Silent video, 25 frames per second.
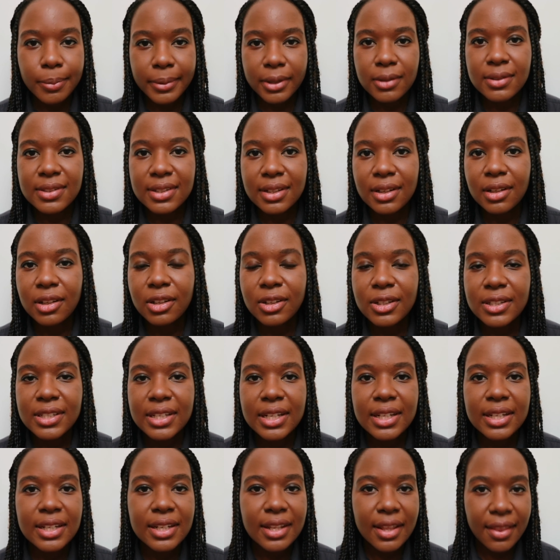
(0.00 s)
bills
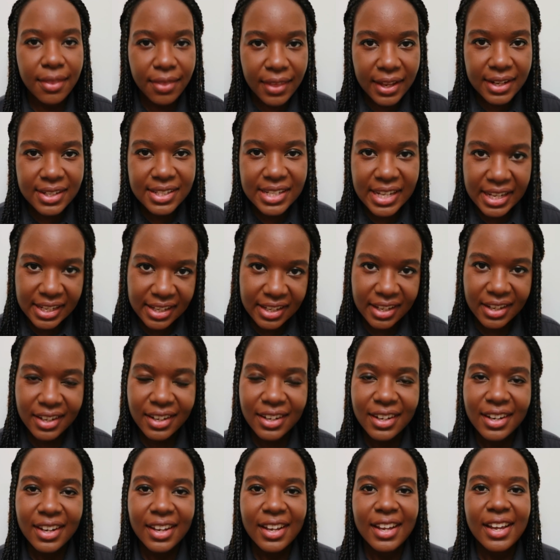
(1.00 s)
included, then take
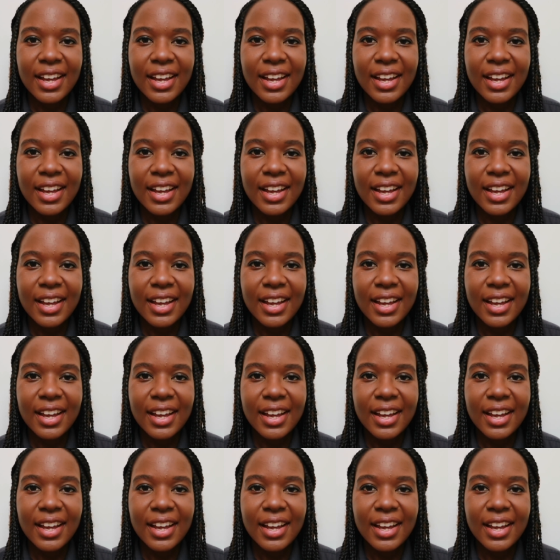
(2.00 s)
it.